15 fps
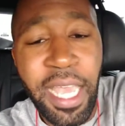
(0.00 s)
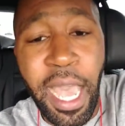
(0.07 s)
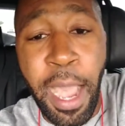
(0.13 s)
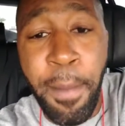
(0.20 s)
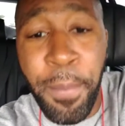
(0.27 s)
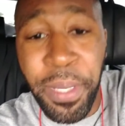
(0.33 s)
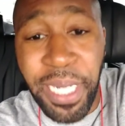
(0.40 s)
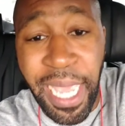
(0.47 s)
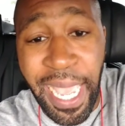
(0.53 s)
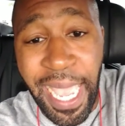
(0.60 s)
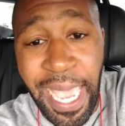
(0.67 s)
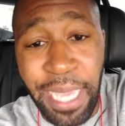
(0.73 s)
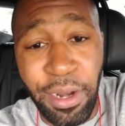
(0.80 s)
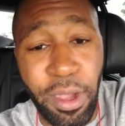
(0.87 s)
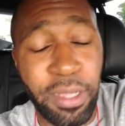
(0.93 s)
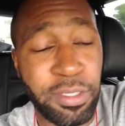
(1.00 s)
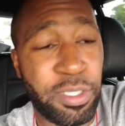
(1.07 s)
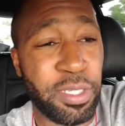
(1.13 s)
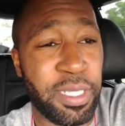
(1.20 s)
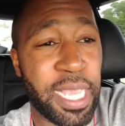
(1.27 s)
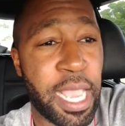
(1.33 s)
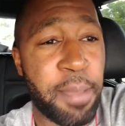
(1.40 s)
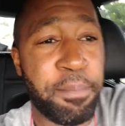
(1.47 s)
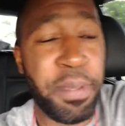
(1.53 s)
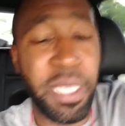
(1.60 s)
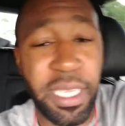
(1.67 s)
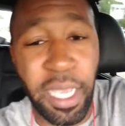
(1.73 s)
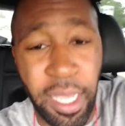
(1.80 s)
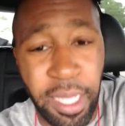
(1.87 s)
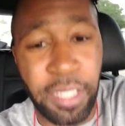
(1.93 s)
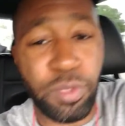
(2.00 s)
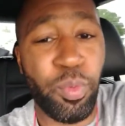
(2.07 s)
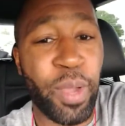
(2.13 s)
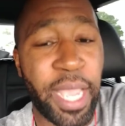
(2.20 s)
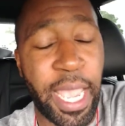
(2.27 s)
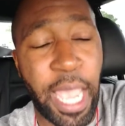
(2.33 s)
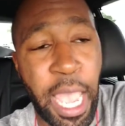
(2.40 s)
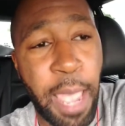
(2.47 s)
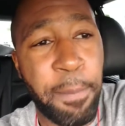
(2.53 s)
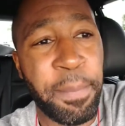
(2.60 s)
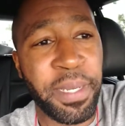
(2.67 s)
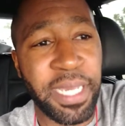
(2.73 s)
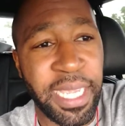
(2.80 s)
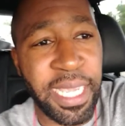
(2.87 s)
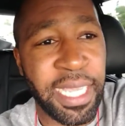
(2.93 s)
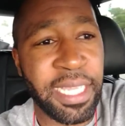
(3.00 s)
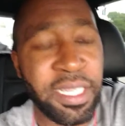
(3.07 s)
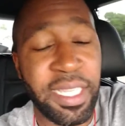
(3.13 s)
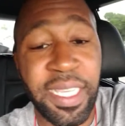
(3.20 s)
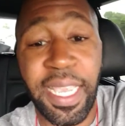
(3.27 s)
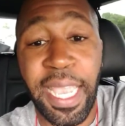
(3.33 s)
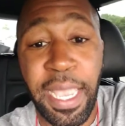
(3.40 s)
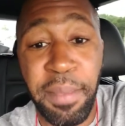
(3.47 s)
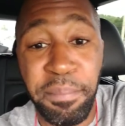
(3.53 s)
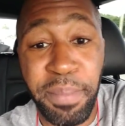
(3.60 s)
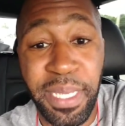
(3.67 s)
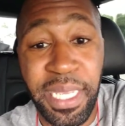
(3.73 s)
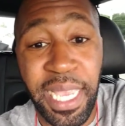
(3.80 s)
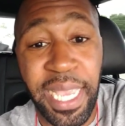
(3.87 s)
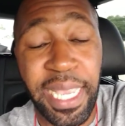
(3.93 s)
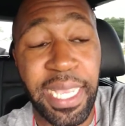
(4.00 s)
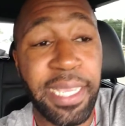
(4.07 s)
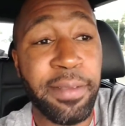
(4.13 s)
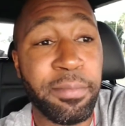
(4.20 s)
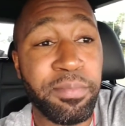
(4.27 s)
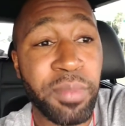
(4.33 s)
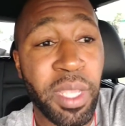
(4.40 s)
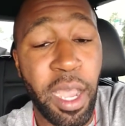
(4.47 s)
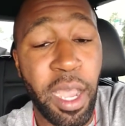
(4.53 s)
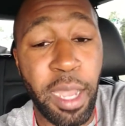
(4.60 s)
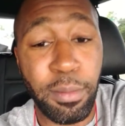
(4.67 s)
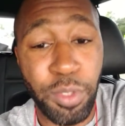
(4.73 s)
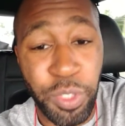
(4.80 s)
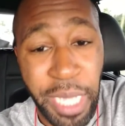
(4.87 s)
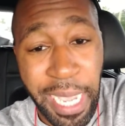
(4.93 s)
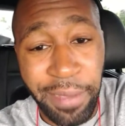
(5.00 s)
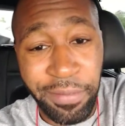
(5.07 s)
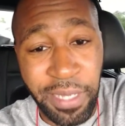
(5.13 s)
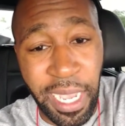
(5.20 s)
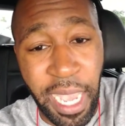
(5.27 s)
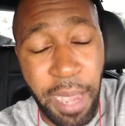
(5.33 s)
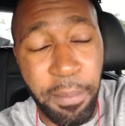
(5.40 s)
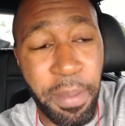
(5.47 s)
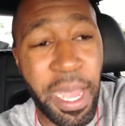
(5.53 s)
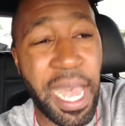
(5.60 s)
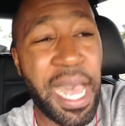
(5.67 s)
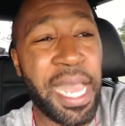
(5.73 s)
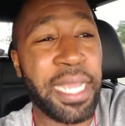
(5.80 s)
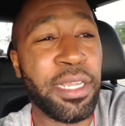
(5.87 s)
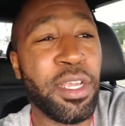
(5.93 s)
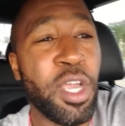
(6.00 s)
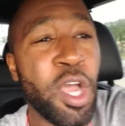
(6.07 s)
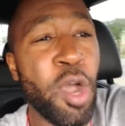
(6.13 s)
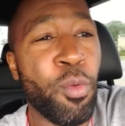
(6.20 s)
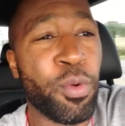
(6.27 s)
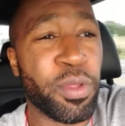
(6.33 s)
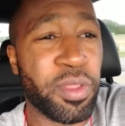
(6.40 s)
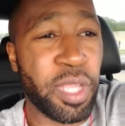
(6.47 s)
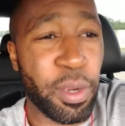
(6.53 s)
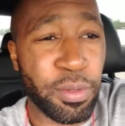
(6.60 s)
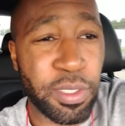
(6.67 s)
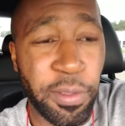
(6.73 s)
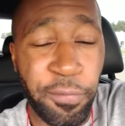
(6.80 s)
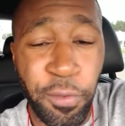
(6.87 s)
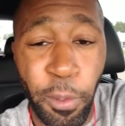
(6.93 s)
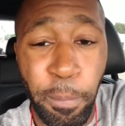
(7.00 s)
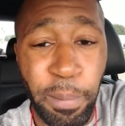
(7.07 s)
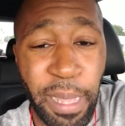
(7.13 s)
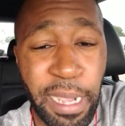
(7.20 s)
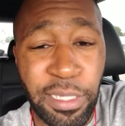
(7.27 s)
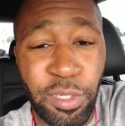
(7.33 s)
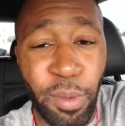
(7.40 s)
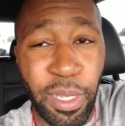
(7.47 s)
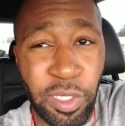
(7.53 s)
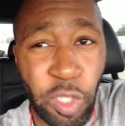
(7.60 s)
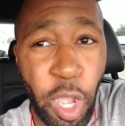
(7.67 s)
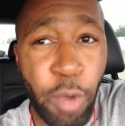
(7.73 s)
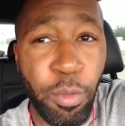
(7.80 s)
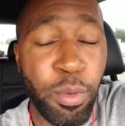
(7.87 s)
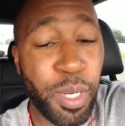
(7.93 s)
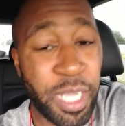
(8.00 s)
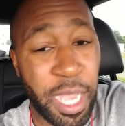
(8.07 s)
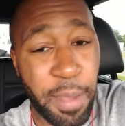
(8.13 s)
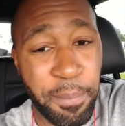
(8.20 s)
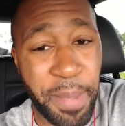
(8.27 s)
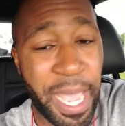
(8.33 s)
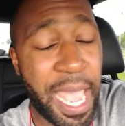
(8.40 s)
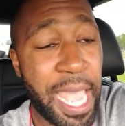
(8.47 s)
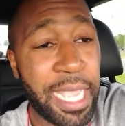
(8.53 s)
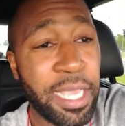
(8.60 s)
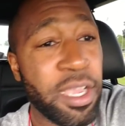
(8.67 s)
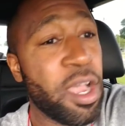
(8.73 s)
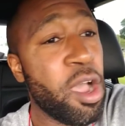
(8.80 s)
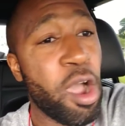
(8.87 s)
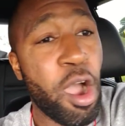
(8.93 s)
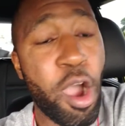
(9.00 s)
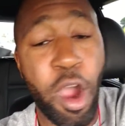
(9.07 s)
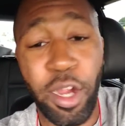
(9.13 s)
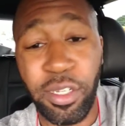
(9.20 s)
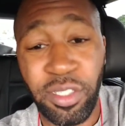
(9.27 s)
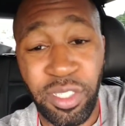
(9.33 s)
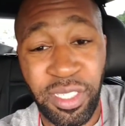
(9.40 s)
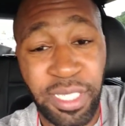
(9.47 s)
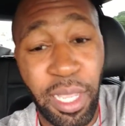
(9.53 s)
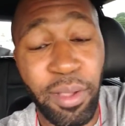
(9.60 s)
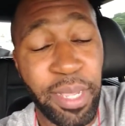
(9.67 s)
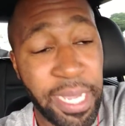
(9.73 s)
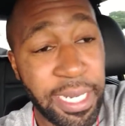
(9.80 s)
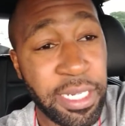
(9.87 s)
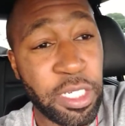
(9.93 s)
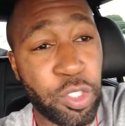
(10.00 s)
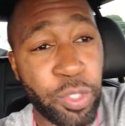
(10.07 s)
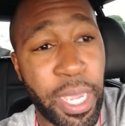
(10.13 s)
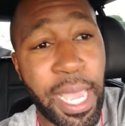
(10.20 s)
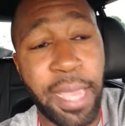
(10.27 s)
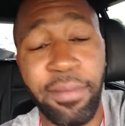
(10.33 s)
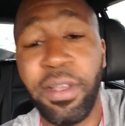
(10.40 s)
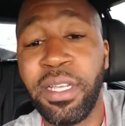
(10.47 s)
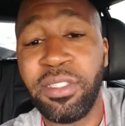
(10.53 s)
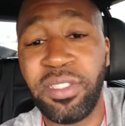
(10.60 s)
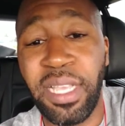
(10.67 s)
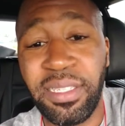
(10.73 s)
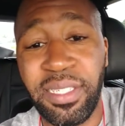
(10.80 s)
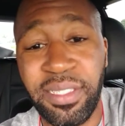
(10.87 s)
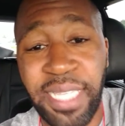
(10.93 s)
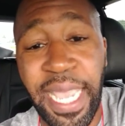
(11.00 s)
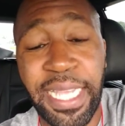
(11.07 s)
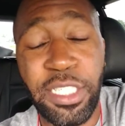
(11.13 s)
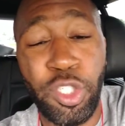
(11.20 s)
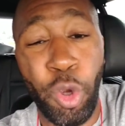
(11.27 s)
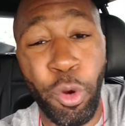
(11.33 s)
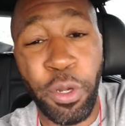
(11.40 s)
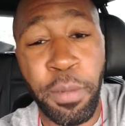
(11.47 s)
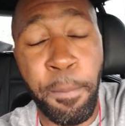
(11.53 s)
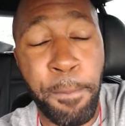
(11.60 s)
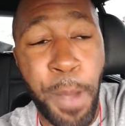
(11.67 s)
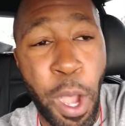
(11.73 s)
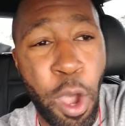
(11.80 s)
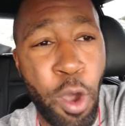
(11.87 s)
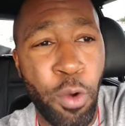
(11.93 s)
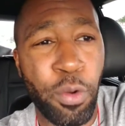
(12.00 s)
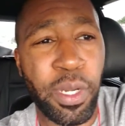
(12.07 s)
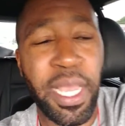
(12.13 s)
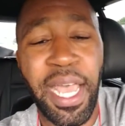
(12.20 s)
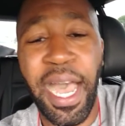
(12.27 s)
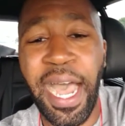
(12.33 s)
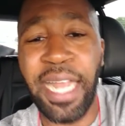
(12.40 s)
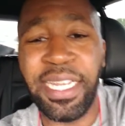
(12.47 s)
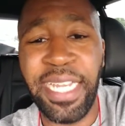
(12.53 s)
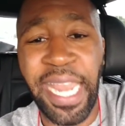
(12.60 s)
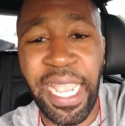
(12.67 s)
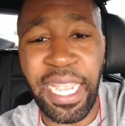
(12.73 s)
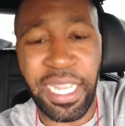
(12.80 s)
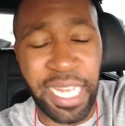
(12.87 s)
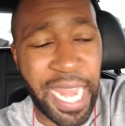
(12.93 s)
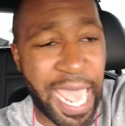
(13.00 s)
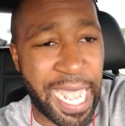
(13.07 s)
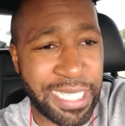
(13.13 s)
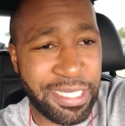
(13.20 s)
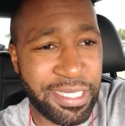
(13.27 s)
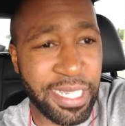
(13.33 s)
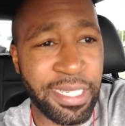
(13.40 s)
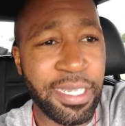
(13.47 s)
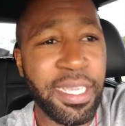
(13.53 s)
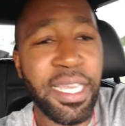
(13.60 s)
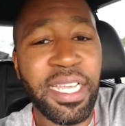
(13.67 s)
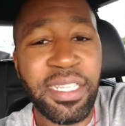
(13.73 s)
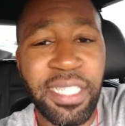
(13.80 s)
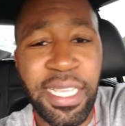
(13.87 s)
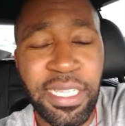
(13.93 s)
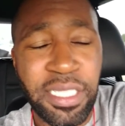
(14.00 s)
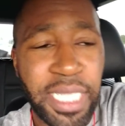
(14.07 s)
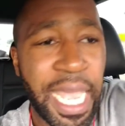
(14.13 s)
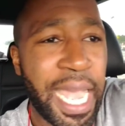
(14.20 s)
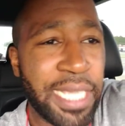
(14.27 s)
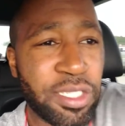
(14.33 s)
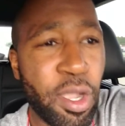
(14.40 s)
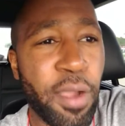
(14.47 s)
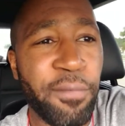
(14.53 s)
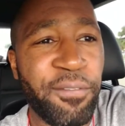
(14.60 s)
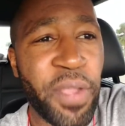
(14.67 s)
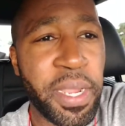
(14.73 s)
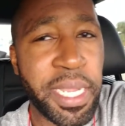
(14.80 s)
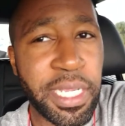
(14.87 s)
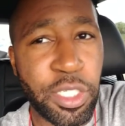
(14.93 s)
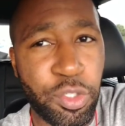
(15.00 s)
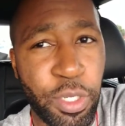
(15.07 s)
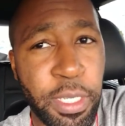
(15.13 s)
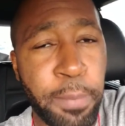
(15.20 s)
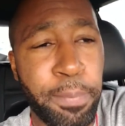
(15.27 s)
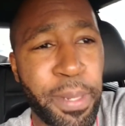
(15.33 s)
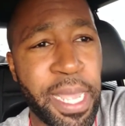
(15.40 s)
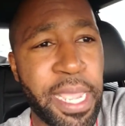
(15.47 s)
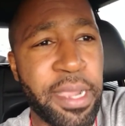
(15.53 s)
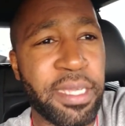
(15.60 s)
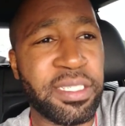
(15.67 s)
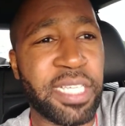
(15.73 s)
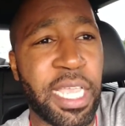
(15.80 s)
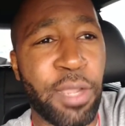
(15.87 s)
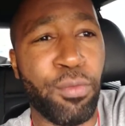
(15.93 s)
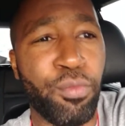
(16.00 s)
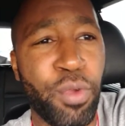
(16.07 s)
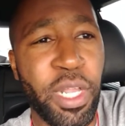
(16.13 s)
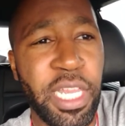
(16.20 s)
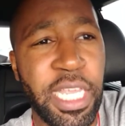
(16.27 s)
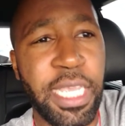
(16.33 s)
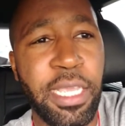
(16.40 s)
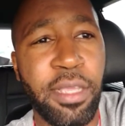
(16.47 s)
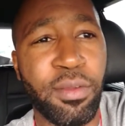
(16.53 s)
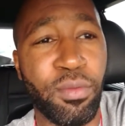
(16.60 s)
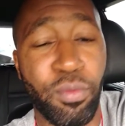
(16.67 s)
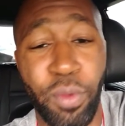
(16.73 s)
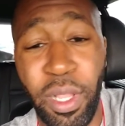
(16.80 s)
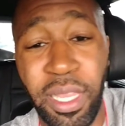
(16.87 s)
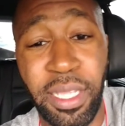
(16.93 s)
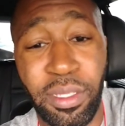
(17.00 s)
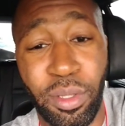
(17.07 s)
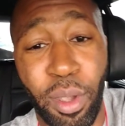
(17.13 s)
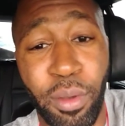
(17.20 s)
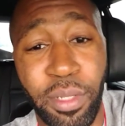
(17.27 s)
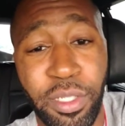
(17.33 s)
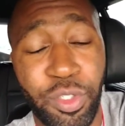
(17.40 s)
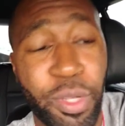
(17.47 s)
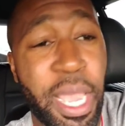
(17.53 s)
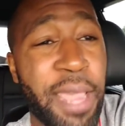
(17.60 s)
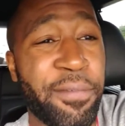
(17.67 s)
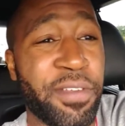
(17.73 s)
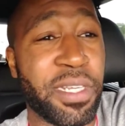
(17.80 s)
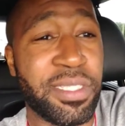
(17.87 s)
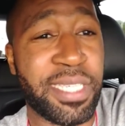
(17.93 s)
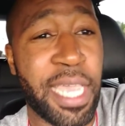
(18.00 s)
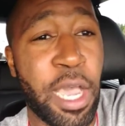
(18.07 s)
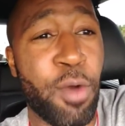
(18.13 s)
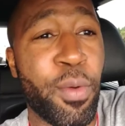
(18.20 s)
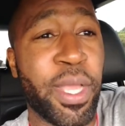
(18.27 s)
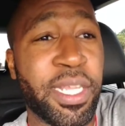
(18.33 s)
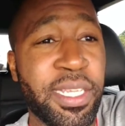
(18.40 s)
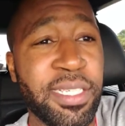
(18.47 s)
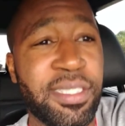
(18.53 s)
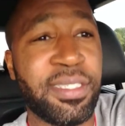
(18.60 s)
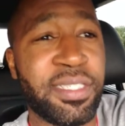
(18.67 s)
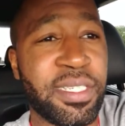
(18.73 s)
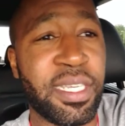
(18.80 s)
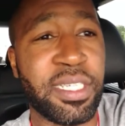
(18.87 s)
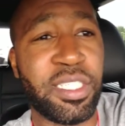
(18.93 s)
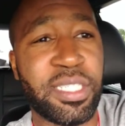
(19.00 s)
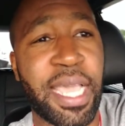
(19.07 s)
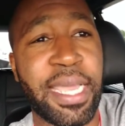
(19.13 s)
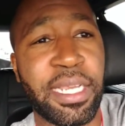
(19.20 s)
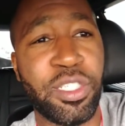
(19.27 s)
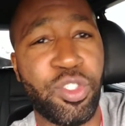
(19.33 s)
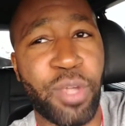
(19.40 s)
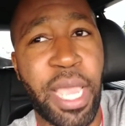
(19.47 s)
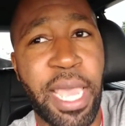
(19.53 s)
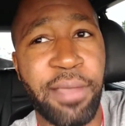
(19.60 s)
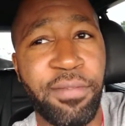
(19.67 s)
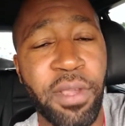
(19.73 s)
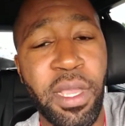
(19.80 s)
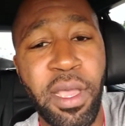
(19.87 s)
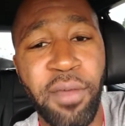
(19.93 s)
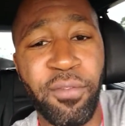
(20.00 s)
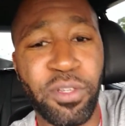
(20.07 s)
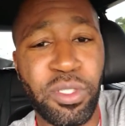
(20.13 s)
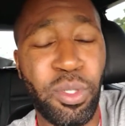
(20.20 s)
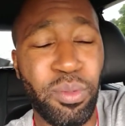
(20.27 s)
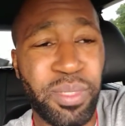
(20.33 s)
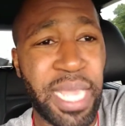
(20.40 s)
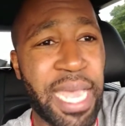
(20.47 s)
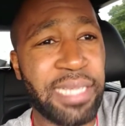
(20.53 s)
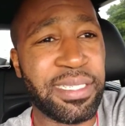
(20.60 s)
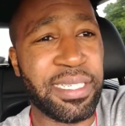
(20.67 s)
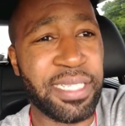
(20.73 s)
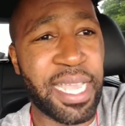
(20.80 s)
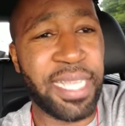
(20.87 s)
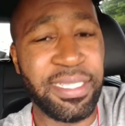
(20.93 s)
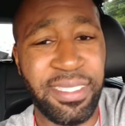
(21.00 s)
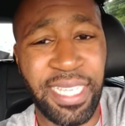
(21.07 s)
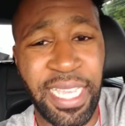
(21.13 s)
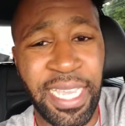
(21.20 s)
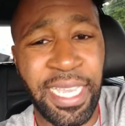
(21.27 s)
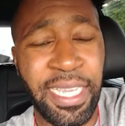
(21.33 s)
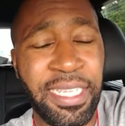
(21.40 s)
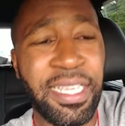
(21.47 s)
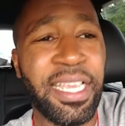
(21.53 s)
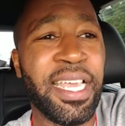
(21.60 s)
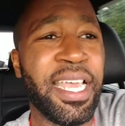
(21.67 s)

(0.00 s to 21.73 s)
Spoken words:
I'm going to add on to that, because what happened in the NBA draft combine, where there was a few players who I thought would come back, are still in the draft, such as a Jordan Bone, a Nick Claxton. These guys are very intriguing players and really, really throw the draft in a tailwind. This is an exciting draft for 2019.